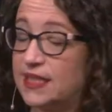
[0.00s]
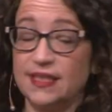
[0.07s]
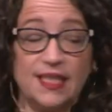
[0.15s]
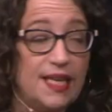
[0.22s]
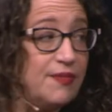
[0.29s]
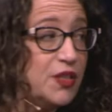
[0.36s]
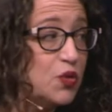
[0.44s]
to
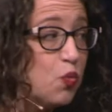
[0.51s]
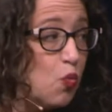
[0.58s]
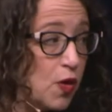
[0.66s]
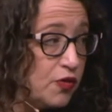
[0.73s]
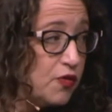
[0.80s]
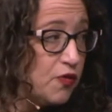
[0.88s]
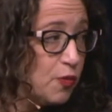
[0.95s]
David's
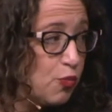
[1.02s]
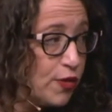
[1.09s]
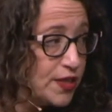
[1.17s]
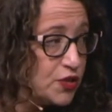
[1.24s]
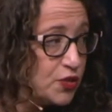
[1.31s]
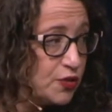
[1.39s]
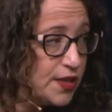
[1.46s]
wonderful
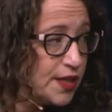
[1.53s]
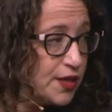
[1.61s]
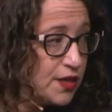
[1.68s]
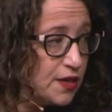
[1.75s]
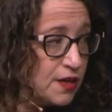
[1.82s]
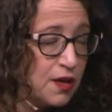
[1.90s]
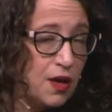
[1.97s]
points
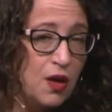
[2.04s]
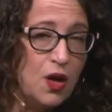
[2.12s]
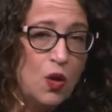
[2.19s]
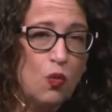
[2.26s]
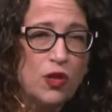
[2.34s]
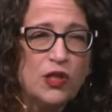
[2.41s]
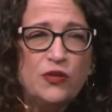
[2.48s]
earlier,
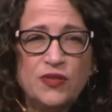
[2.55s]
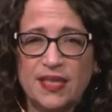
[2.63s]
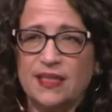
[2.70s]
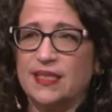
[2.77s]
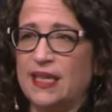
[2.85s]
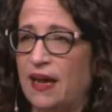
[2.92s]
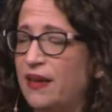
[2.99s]
we're losing
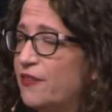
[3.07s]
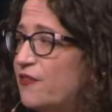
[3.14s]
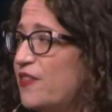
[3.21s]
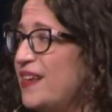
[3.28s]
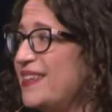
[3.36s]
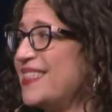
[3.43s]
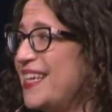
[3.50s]
sight of
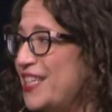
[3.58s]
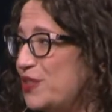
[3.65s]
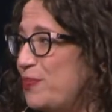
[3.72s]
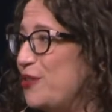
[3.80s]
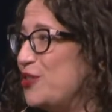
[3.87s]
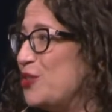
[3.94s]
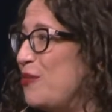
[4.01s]
things like
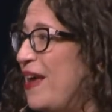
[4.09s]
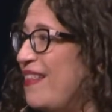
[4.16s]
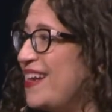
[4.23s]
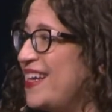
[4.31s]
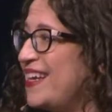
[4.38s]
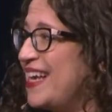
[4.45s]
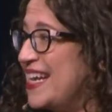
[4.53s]

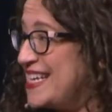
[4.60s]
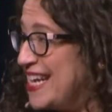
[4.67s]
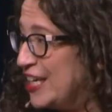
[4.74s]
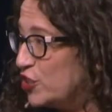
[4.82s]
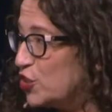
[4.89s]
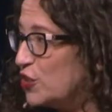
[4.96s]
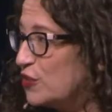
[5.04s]
spirituality and
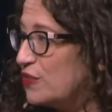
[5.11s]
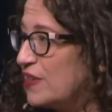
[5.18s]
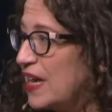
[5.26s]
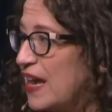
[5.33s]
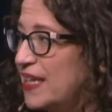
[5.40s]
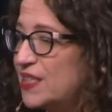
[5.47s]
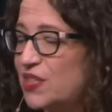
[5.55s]
nature, the
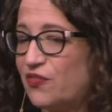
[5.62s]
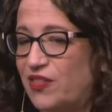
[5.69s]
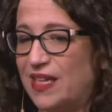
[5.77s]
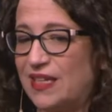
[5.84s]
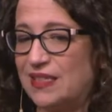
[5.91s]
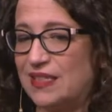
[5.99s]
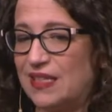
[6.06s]
kinds of
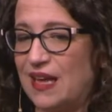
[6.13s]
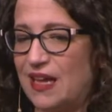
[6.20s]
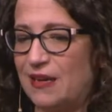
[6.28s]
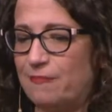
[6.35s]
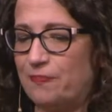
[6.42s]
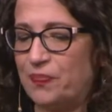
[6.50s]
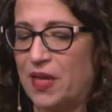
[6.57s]
things
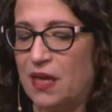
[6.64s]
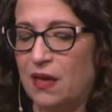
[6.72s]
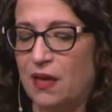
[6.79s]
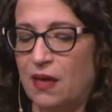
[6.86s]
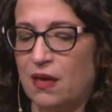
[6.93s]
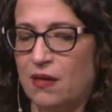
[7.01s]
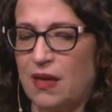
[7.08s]
that
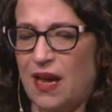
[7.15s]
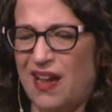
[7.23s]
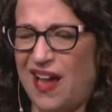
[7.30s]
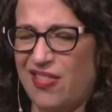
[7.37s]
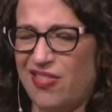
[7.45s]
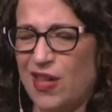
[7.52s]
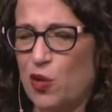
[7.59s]

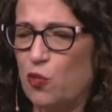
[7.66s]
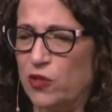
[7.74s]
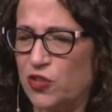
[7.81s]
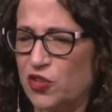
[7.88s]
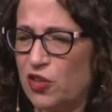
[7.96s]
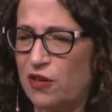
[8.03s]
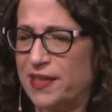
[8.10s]
I think we're
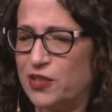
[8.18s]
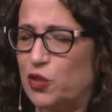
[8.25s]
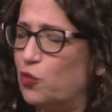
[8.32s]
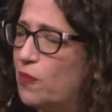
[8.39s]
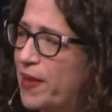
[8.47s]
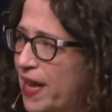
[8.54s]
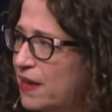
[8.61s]
starting to
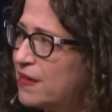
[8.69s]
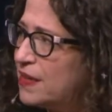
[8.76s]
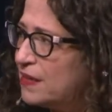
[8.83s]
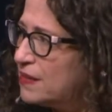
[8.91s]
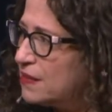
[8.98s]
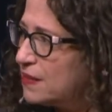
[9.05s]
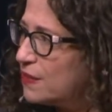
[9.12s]

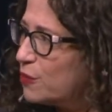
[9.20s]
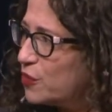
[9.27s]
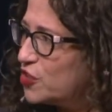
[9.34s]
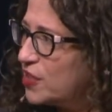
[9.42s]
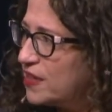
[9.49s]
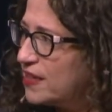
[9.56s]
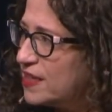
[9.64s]
abandon,
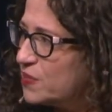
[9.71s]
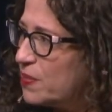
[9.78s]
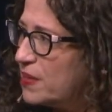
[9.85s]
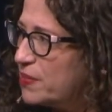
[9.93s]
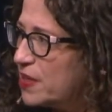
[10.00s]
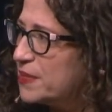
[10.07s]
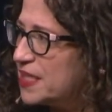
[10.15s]
which I think is
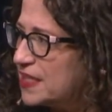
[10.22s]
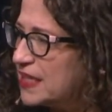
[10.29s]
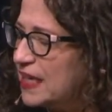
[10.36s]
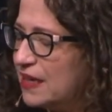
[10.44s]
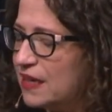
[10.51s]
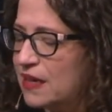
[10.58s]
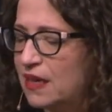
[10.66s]
maybe a
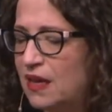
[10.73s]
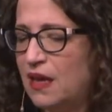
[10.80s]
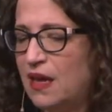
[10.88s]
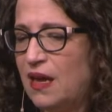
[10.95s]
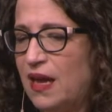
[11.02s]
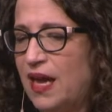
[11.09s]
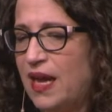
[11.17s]
mistake,
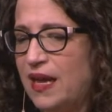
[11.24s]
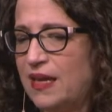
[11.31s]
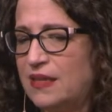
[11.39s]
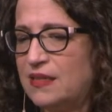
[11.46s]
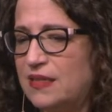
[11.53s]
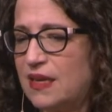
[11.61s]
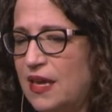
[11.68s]

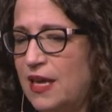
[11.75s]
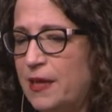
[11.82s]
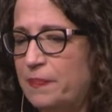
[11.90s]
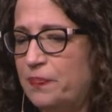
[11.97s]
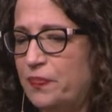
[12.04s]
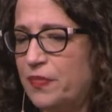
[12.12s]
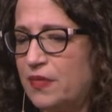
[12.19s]
and
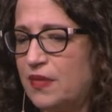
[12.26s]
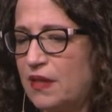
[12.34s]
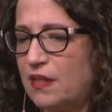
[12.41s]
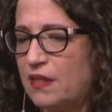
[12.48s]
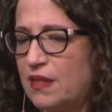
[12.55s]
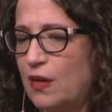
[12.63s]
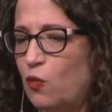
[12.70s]

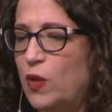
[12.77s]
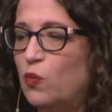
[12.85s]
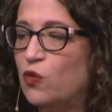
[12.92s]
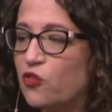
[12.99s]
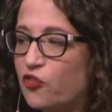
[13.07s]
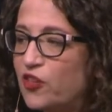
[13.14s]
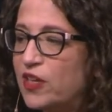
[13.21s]
that we
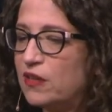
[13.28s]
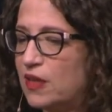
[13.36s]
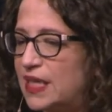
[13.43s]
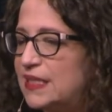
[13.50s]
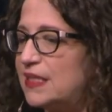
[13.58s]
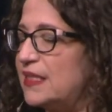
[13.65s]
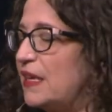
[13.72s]
will feel
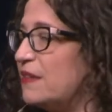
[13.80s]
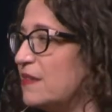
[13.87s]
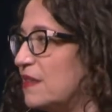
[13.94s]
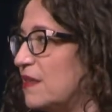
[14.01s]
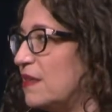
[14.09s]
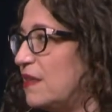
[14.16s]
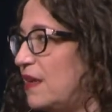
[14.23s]

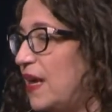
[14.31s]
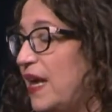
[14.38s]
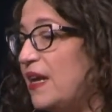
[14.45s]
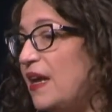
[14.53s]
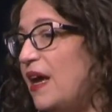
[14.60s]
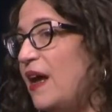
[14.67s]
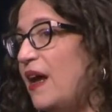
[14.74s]
unsettled. And
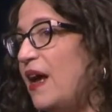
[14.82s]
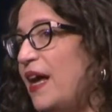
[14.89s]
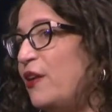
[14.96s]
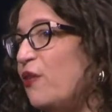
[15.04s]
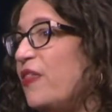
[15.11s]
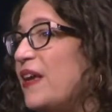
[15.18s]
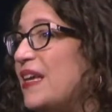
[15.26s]
I don't think